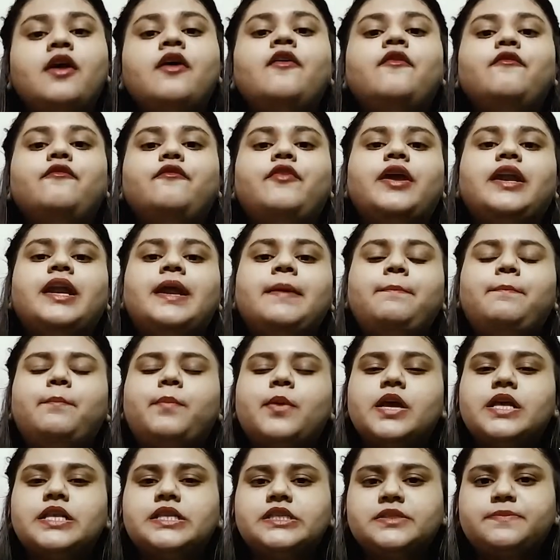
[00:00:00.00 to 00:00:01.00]
When a
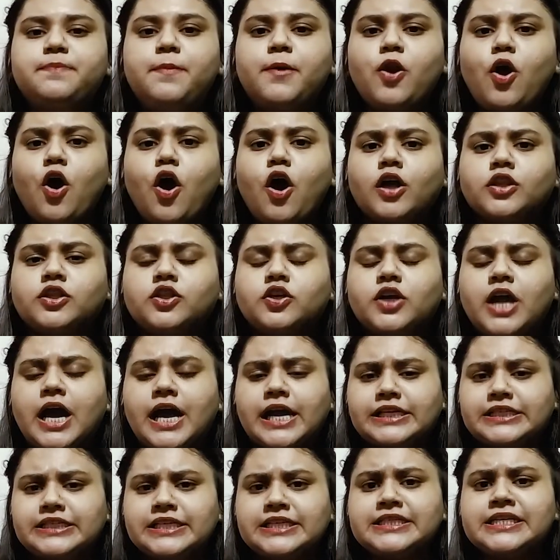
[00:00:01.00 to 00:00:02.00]
principal
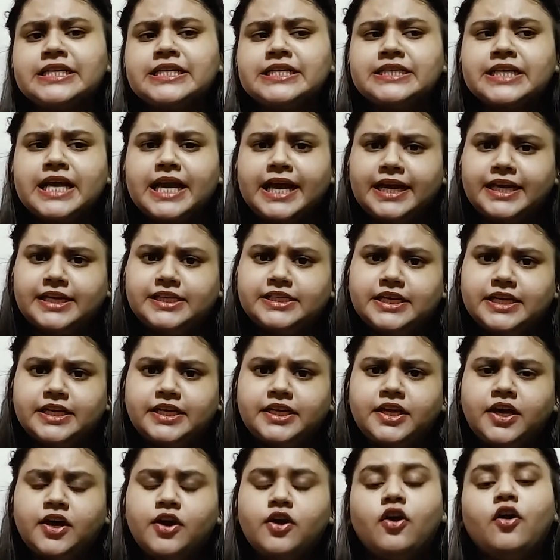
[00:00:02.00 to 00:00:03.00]
authorizes his
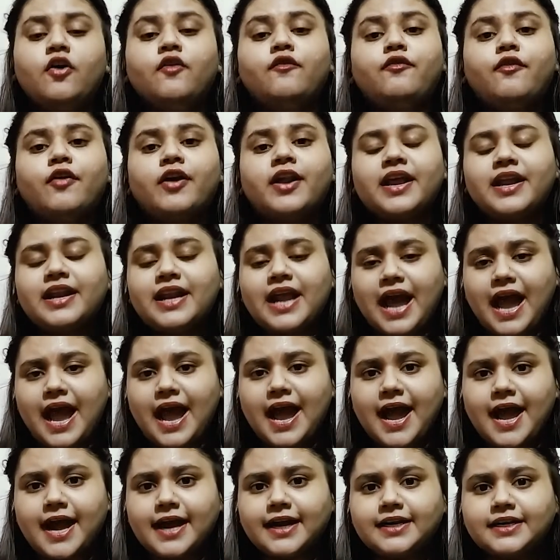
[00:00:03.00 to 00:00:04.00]
agent for an
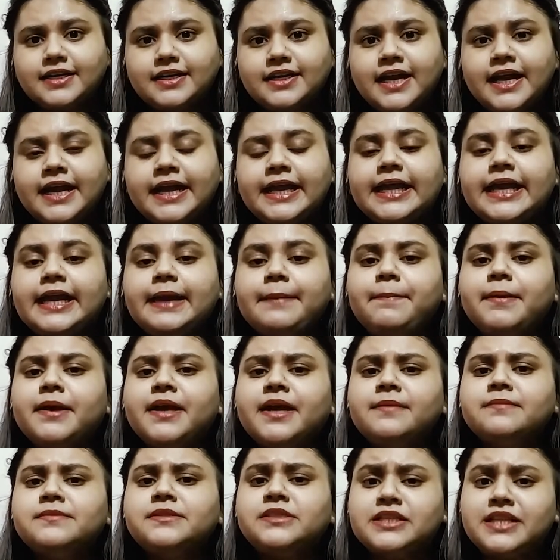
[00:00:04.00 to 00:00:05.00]
act, he
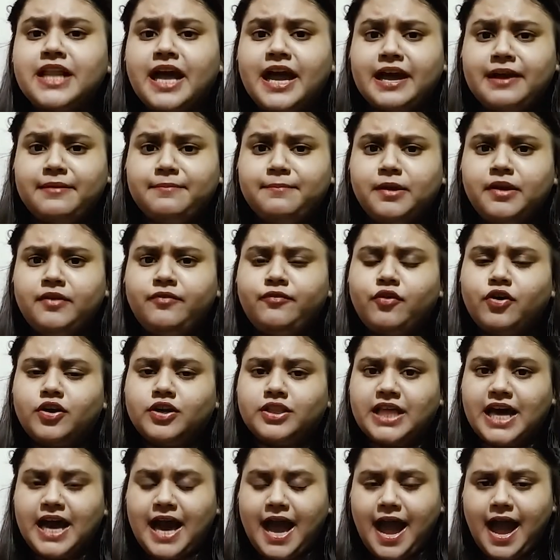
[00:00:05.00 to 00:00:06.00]
becomes liable for
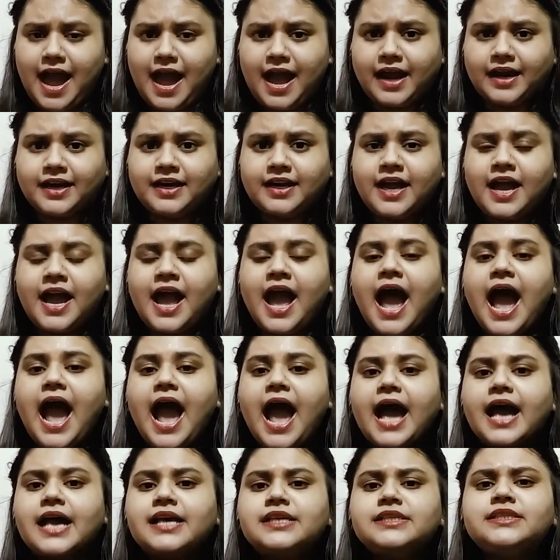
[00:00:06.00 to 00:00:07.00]
the act
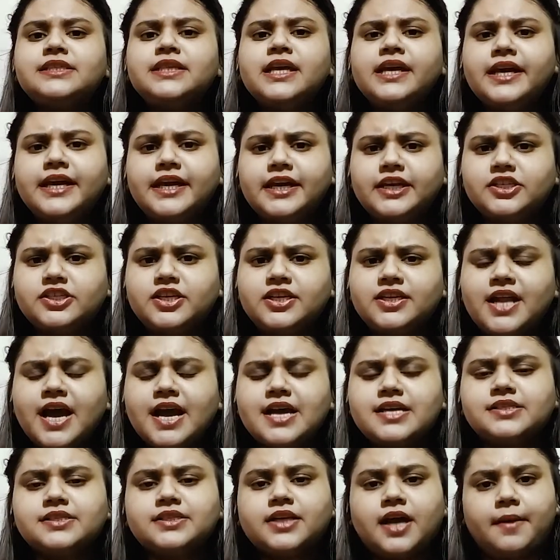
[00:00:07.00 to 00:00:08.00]
as the agent
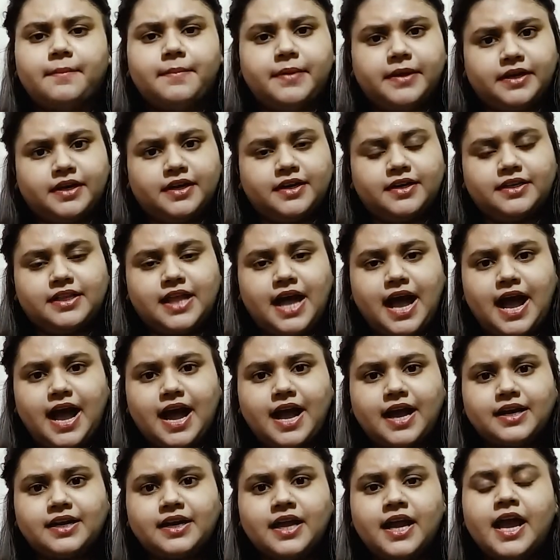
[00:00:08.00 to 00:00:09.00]
has committed the
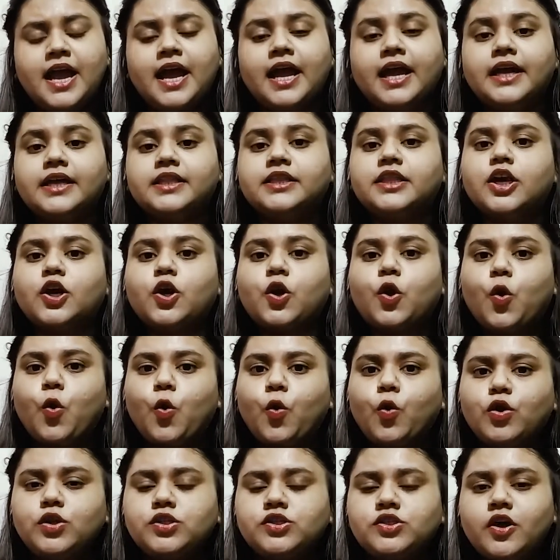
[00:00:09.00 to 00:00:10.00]
act in the
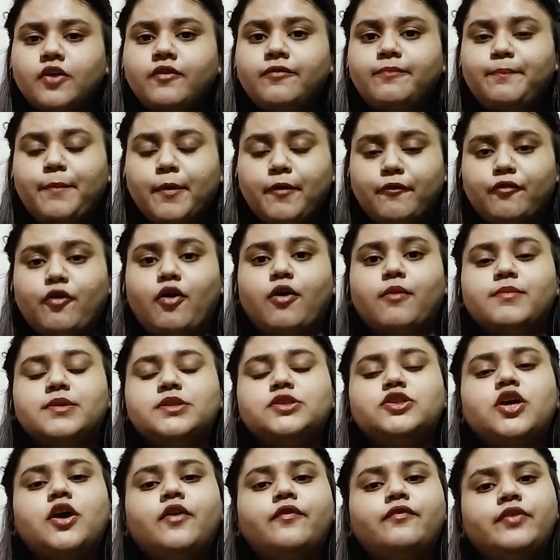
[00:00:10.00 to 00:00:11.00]
course of
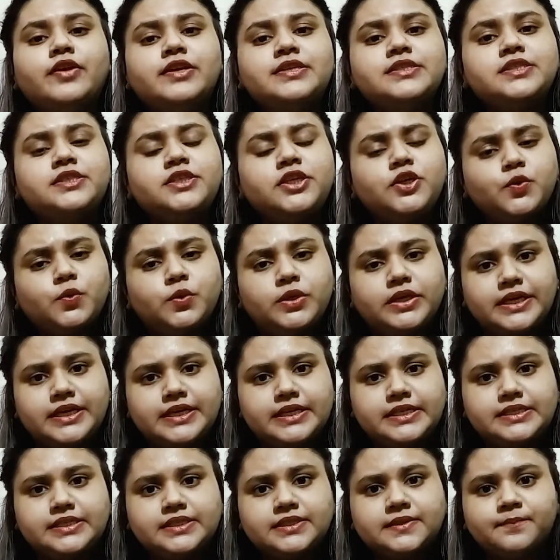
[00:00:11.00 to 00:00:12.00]
performance of his
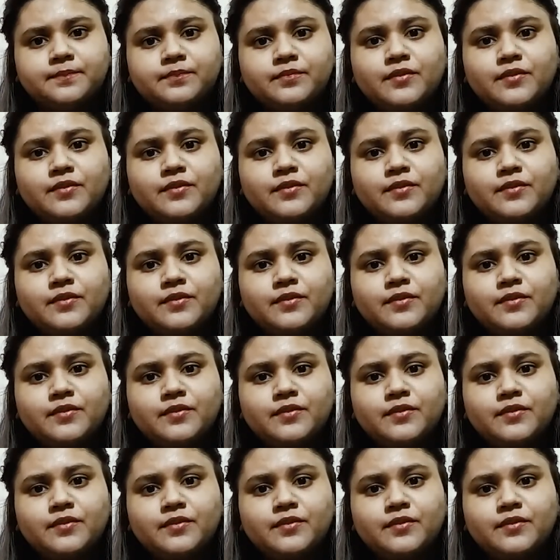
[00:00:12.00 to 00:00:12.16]
duties.